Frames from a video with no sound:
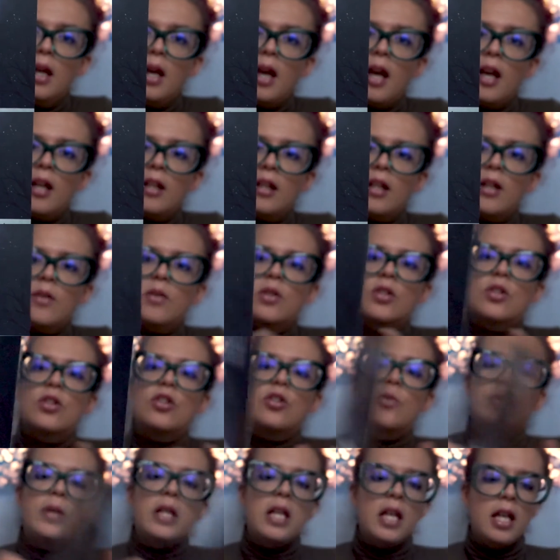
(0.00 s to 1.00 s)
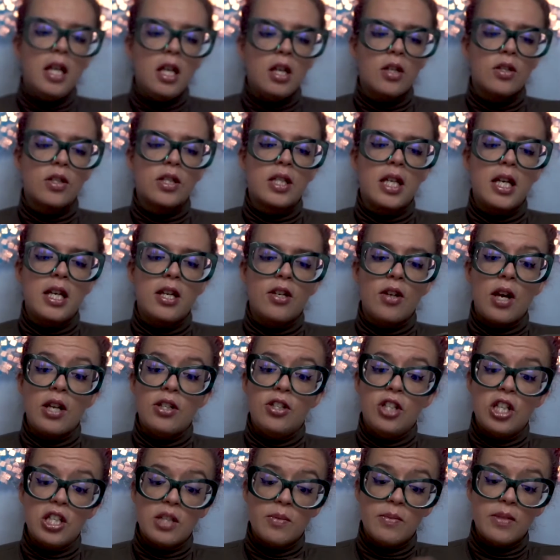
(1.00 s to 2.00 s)
And there's going to be here say
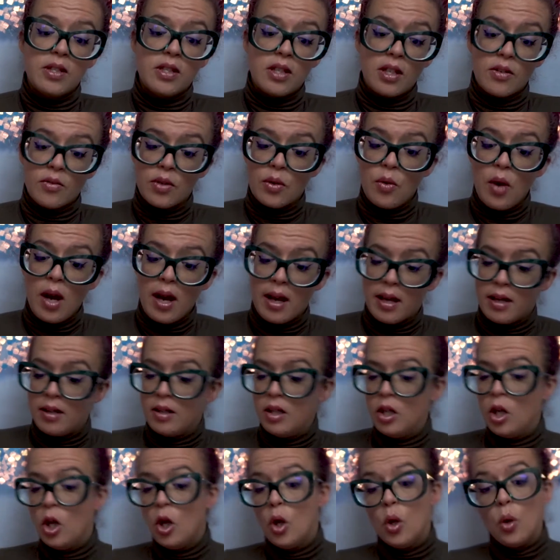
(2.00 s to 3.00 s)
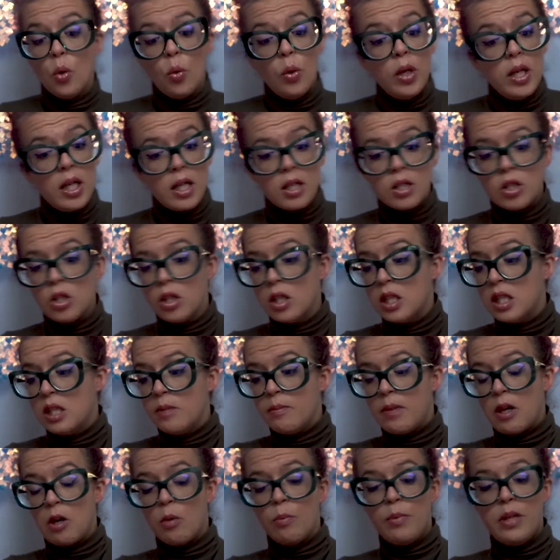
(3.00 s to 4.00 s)
adjustments are required. We are talking
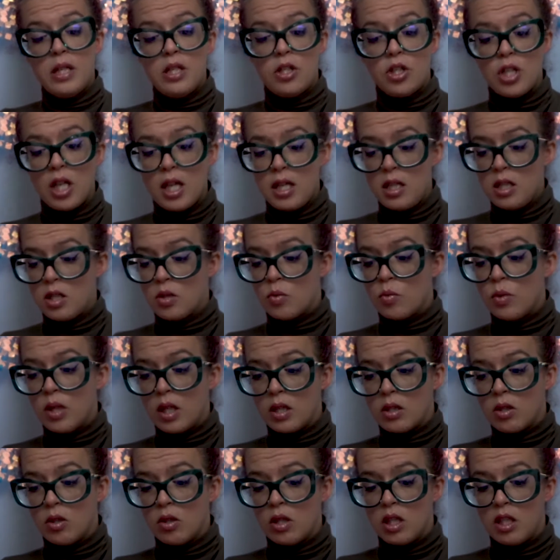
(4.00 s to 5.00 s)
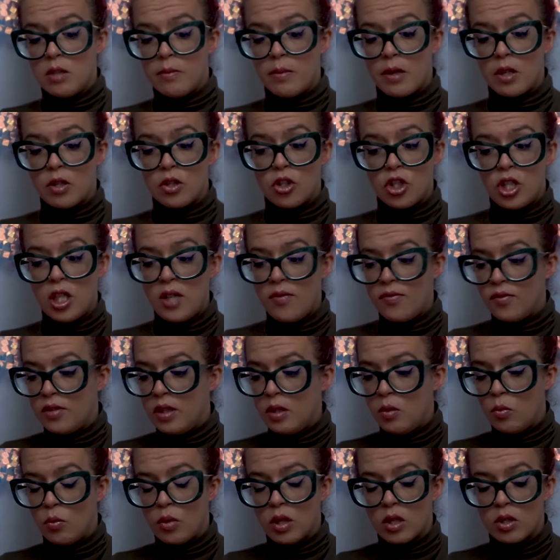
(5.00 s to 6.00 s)
about big changes. We are talking about
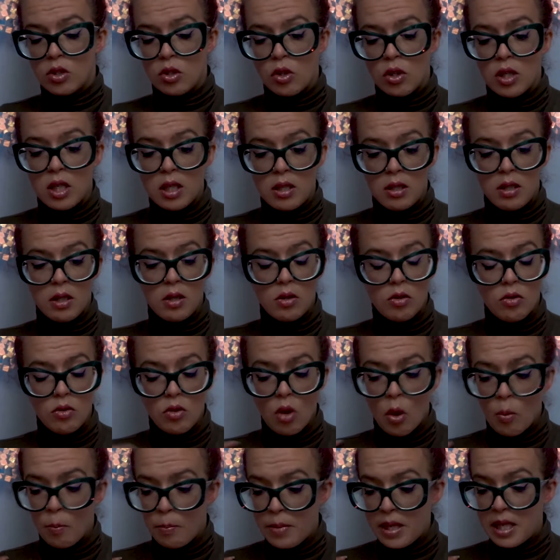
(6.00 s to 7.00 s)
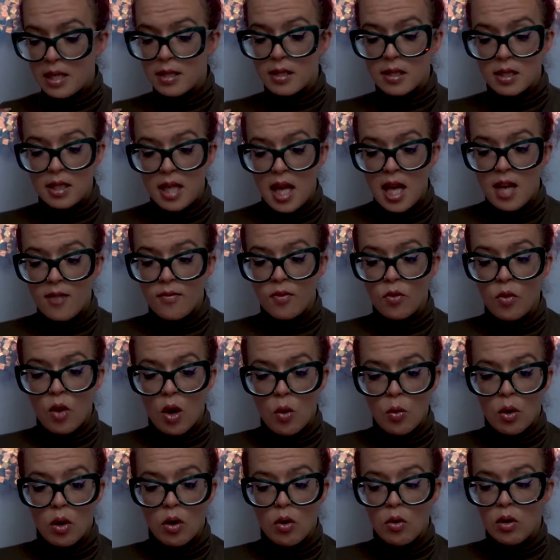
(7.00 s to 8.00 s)
shifting. We are talking not be a slave of
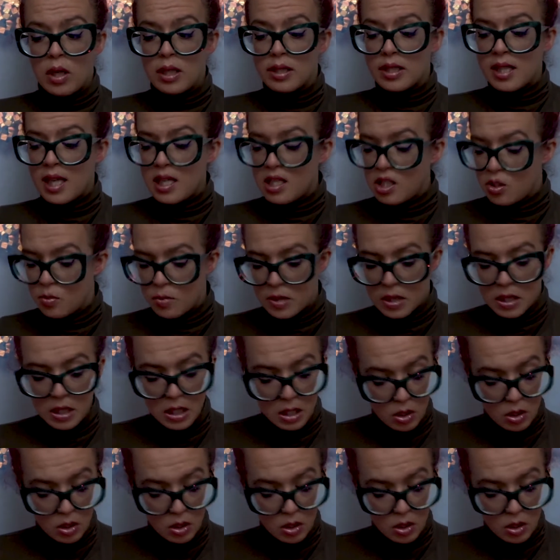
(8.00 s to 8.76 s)
our own attachments.